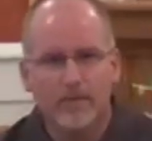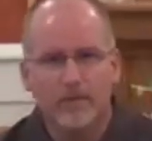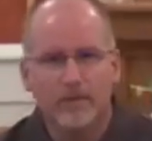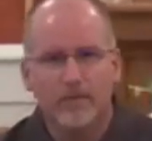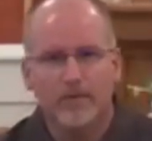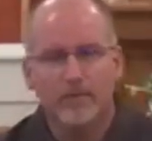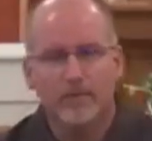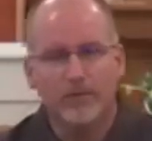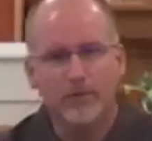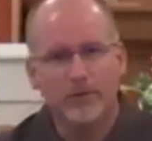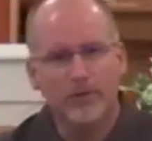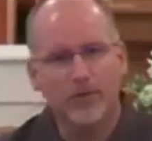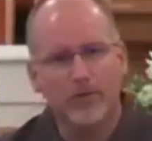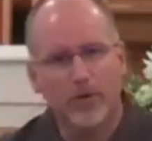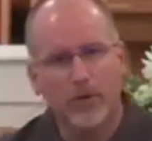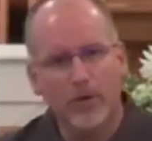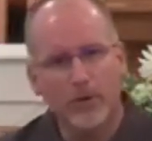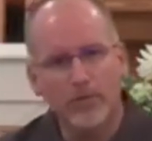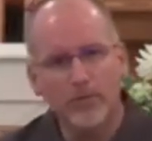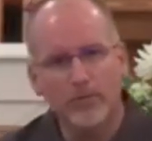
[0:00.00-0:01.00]
When you're
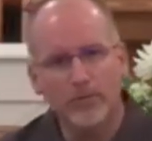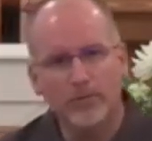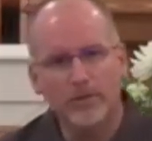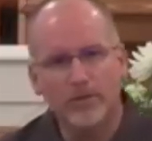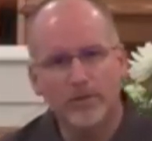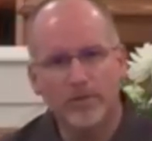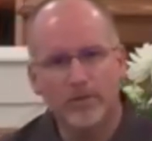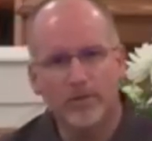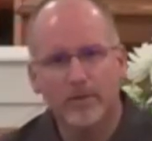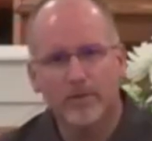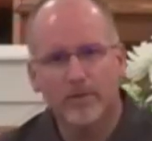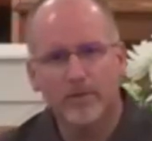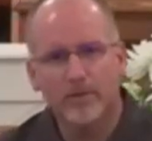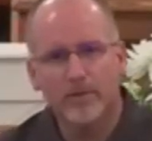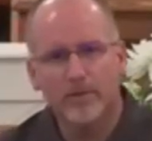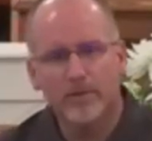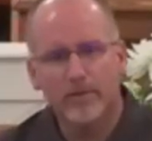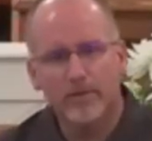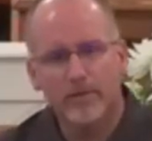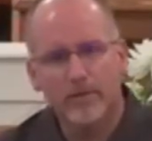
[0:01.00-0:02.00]
alone,
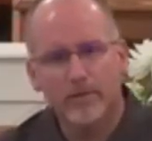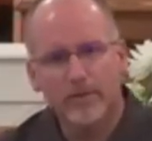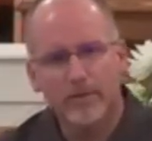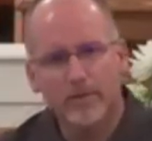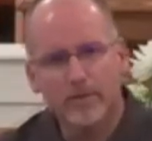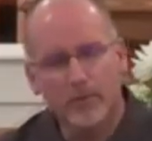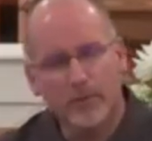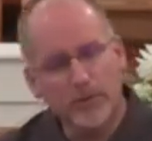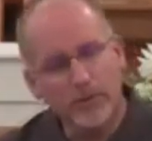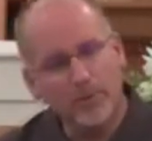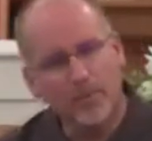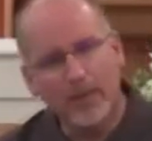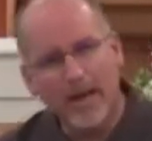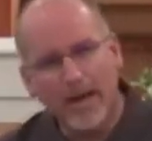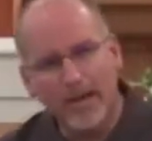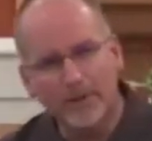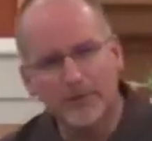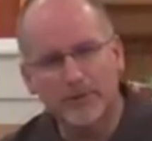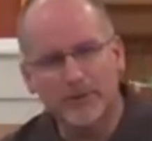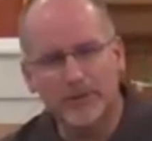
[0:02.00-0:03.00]
when you're by
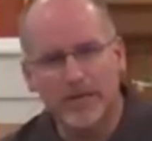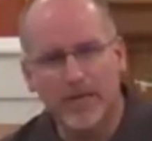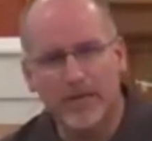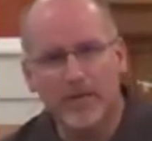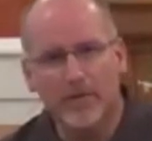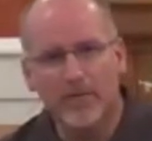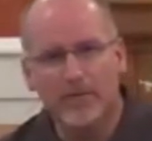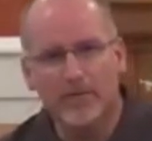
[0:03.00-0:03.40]
yourself,